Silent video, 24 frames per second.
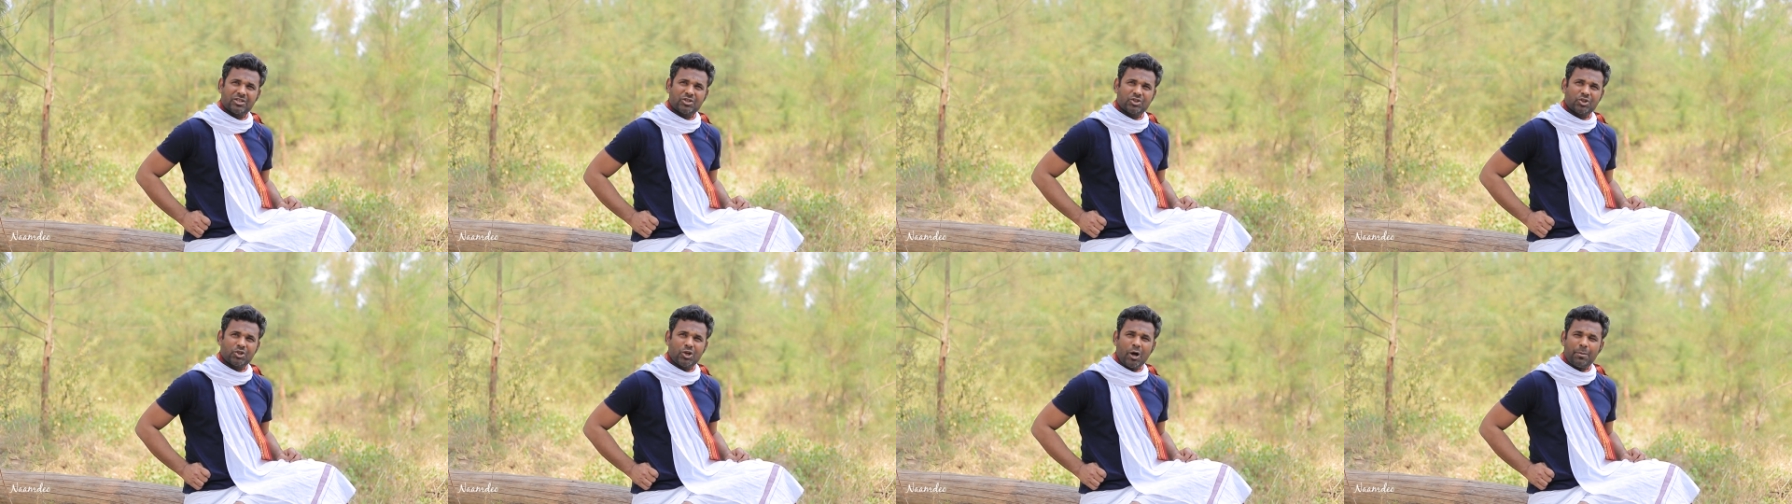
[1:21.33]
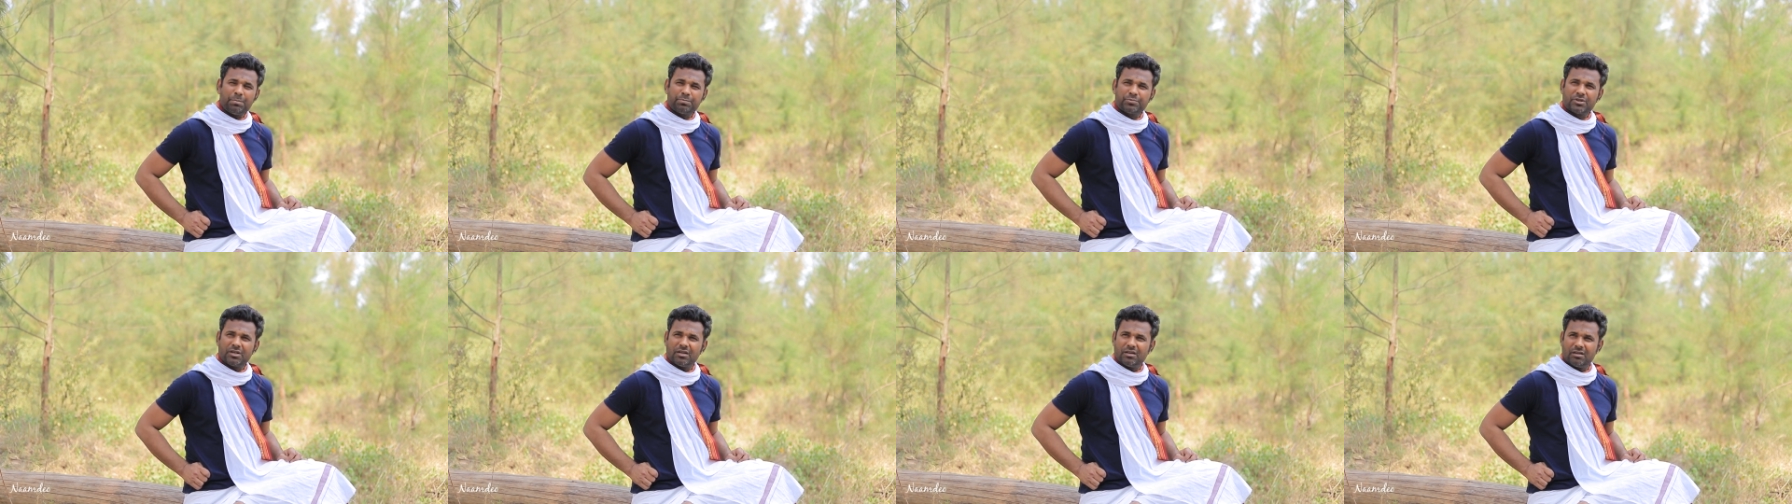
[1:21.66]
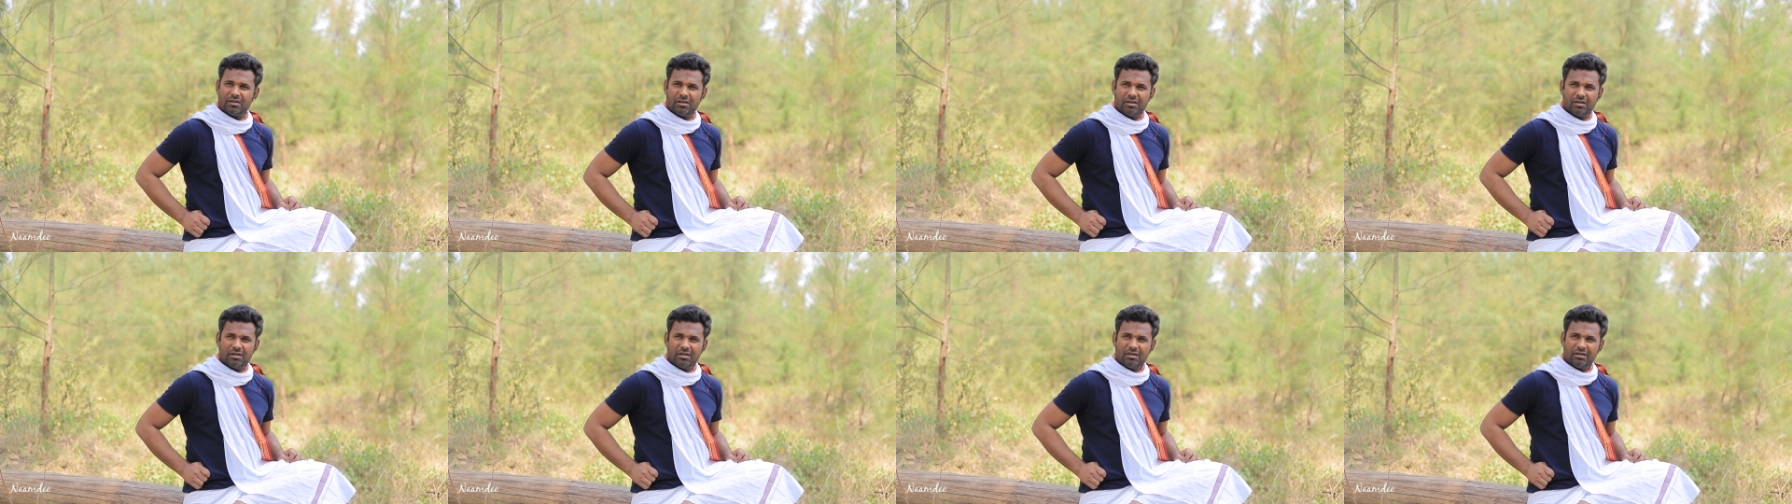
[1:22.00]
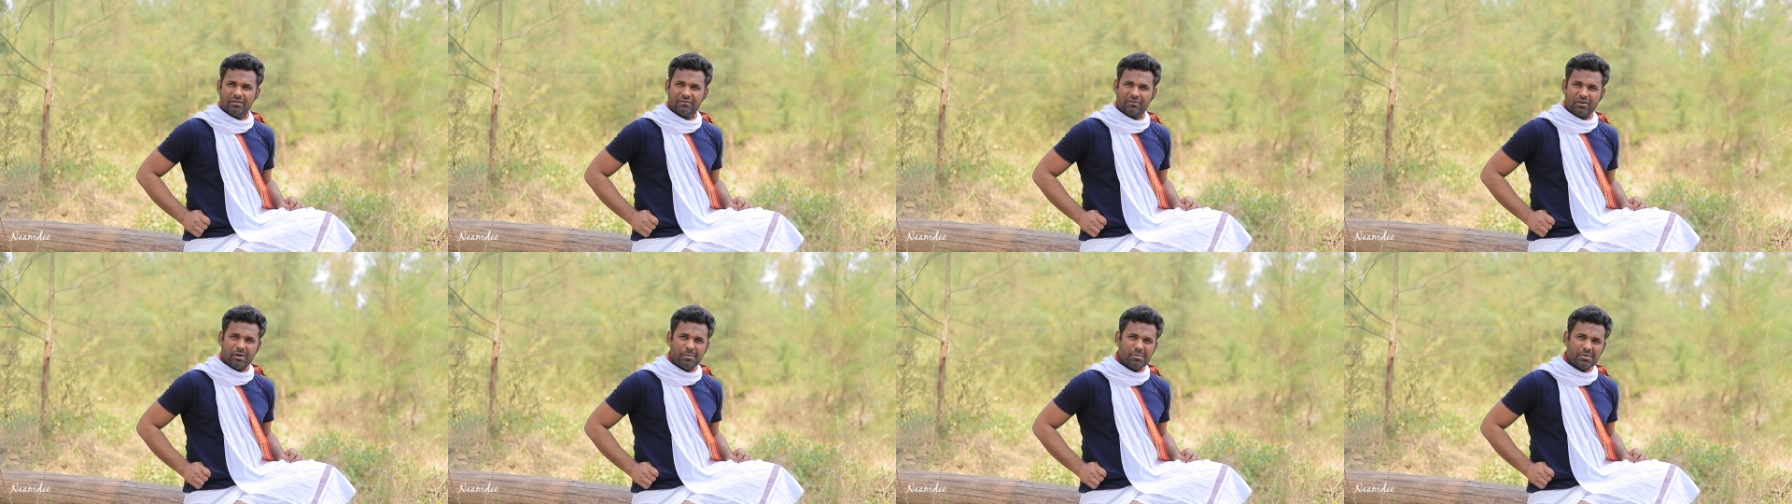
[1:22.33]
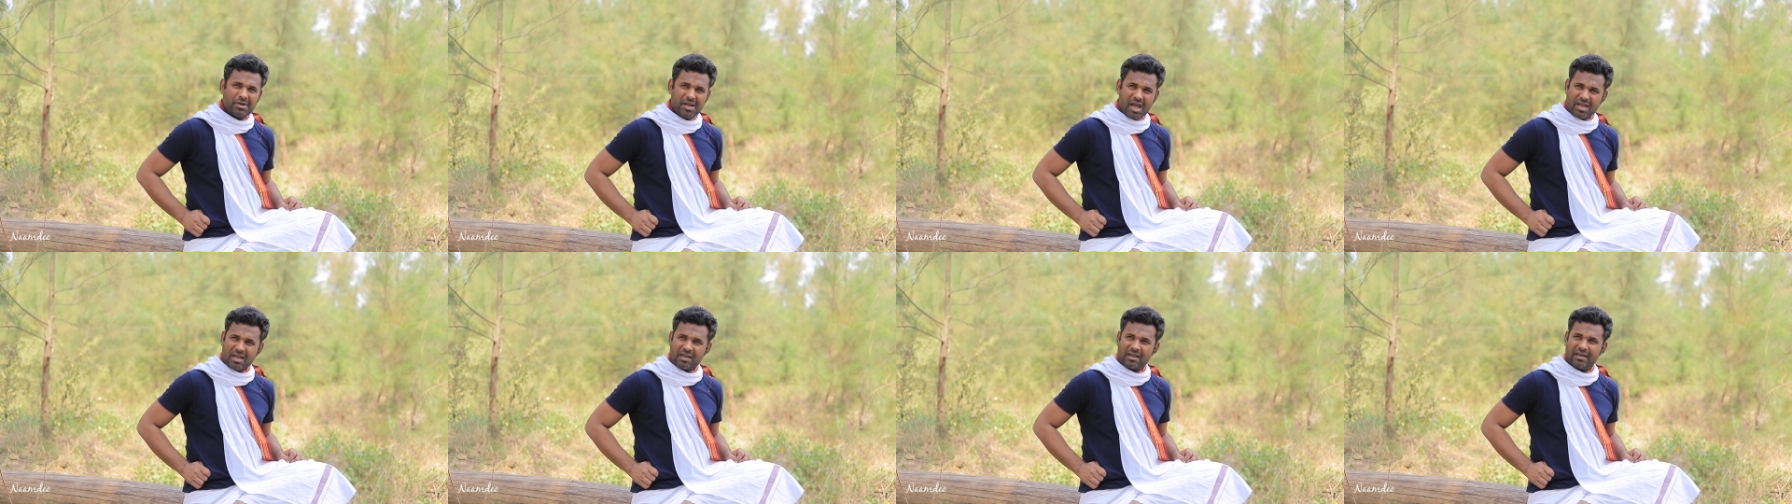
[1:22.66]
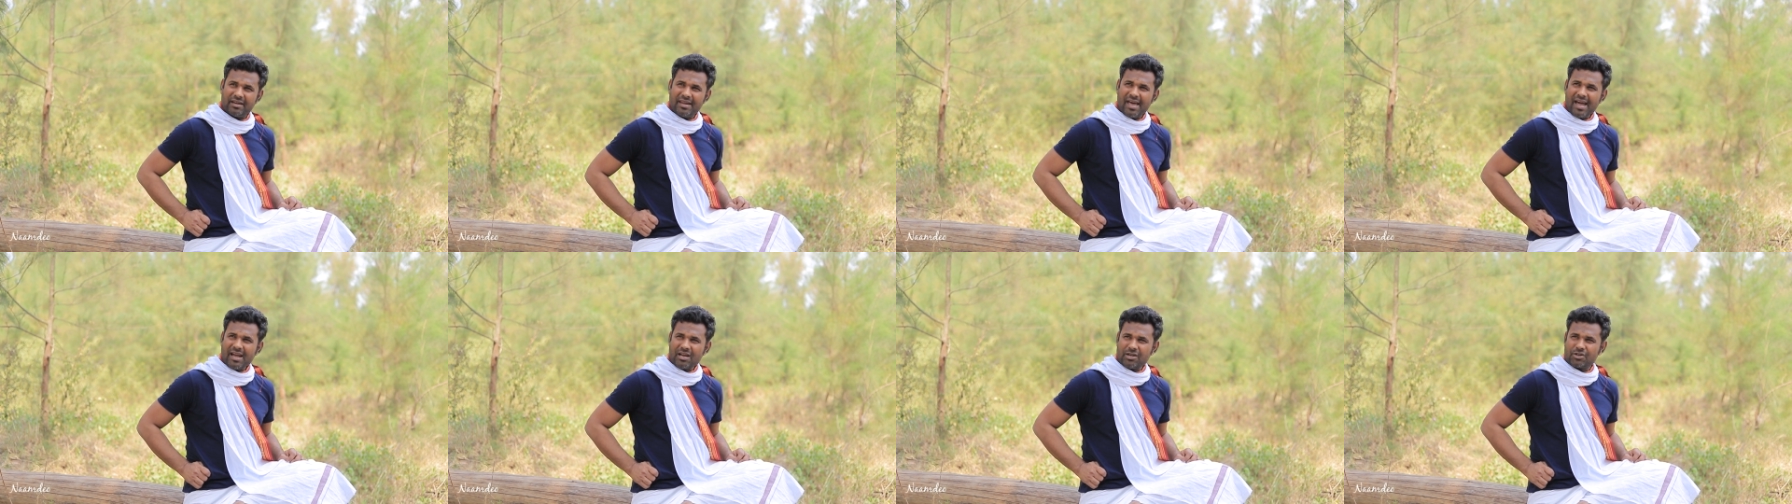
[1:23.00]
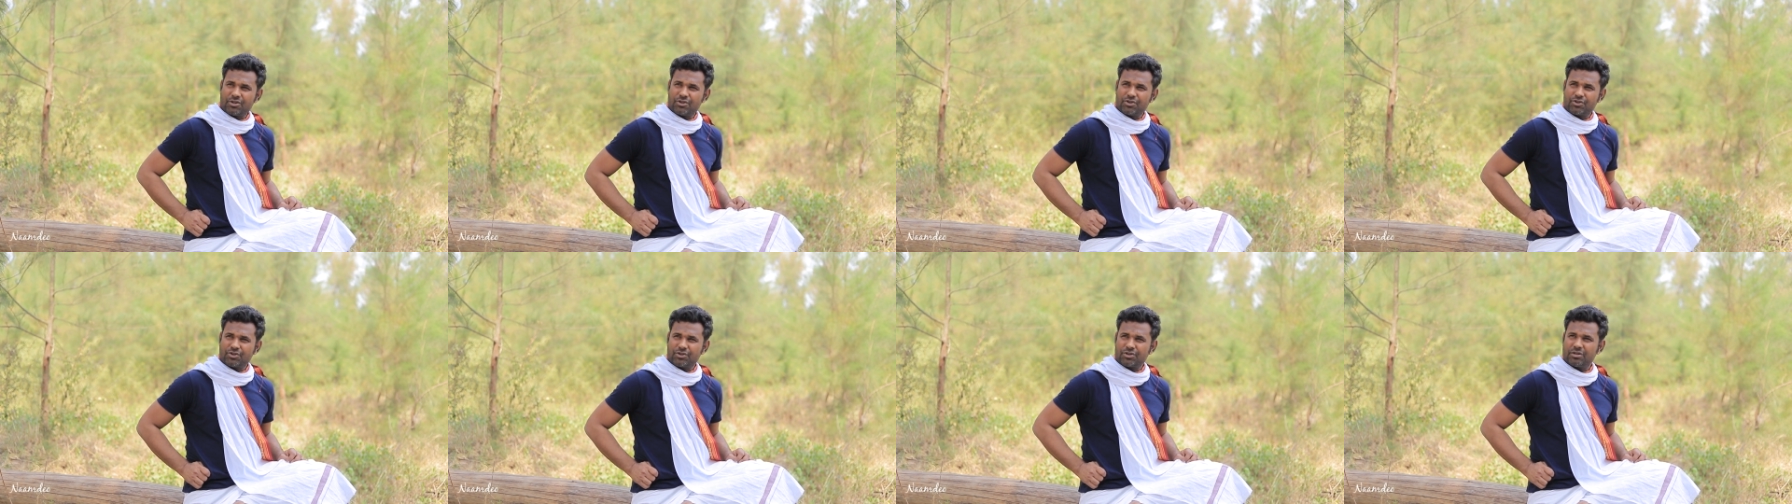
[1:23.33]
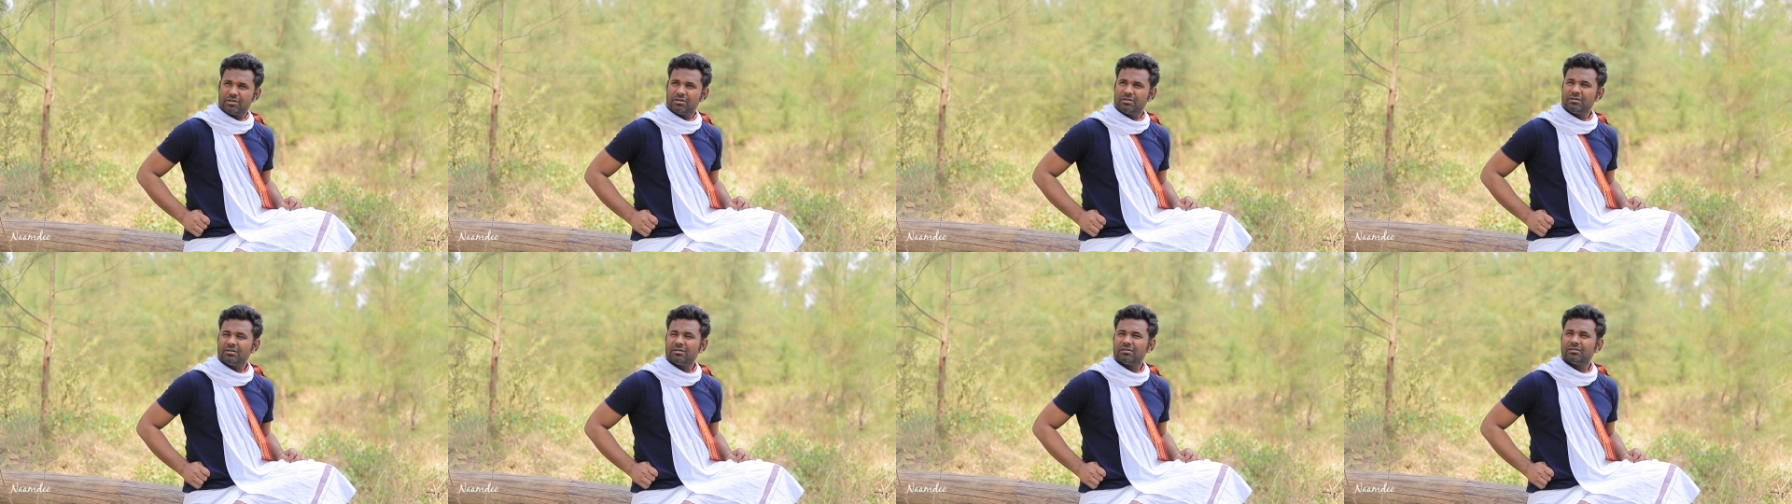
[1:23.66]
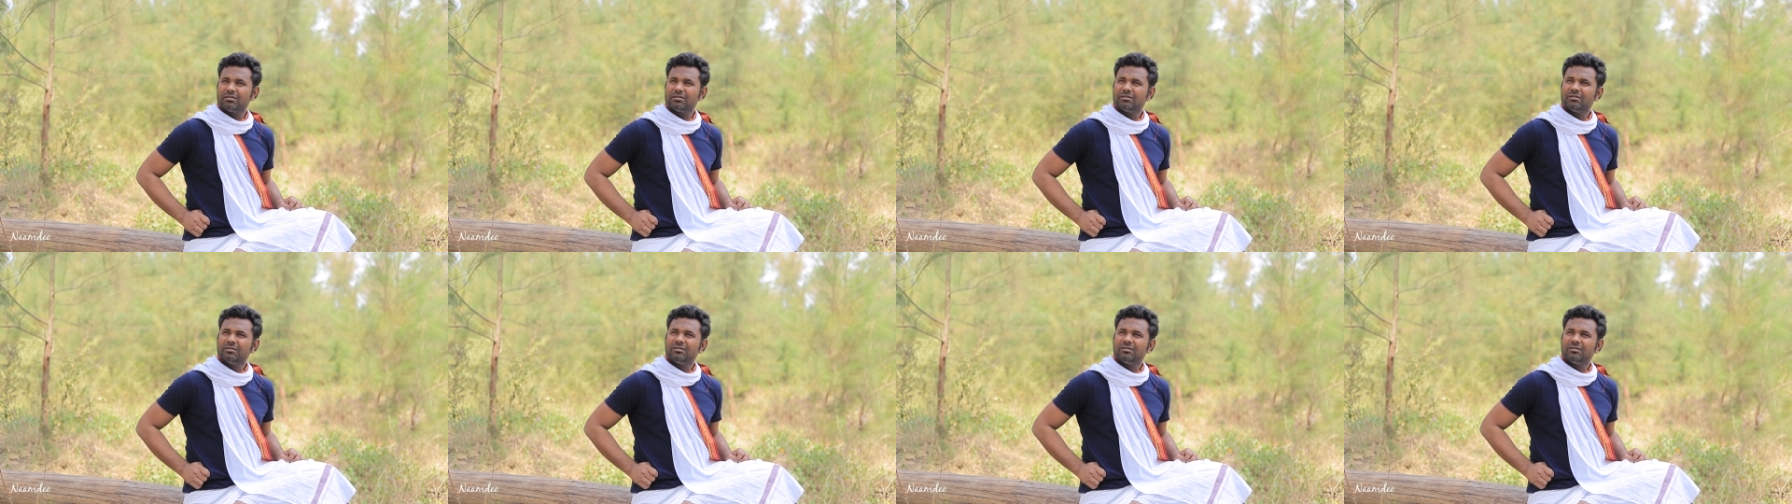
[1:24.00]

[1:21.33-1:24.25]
stopped from taking an action,